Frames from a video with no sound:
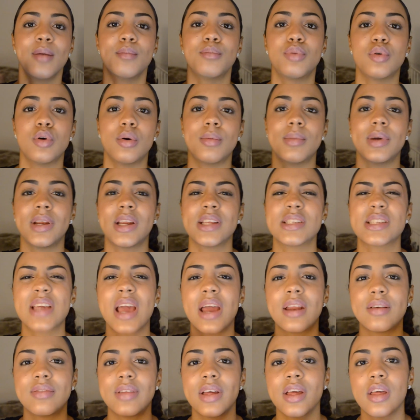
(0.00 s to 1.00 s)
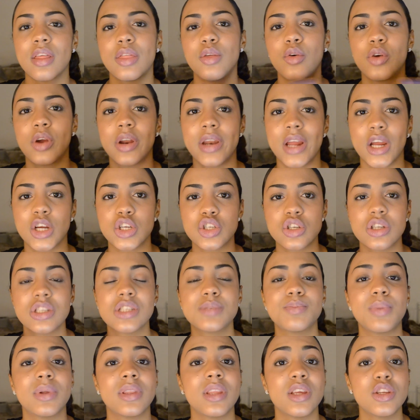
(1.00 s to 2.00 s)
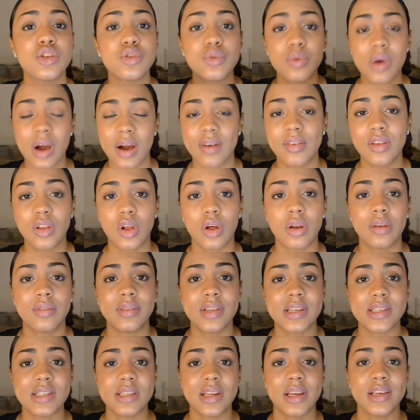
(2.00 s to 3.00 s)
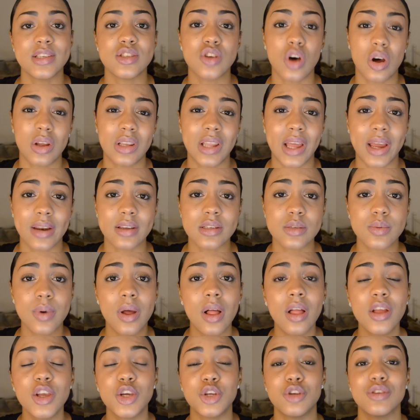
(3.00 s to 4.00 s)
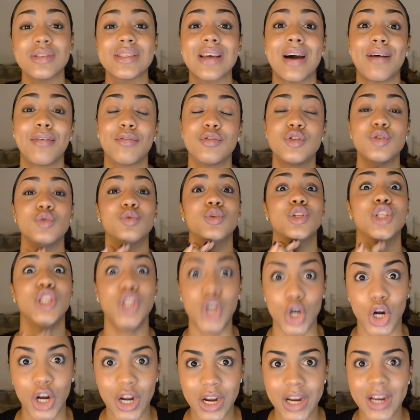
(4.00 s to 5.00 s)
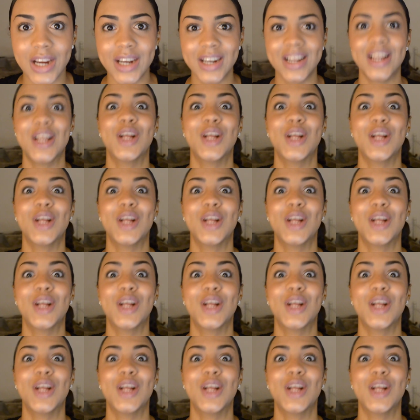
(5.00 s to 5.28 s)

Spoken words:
boom, and it's kind of like through connections, but they do have a lot of listings online as well. You just have to look.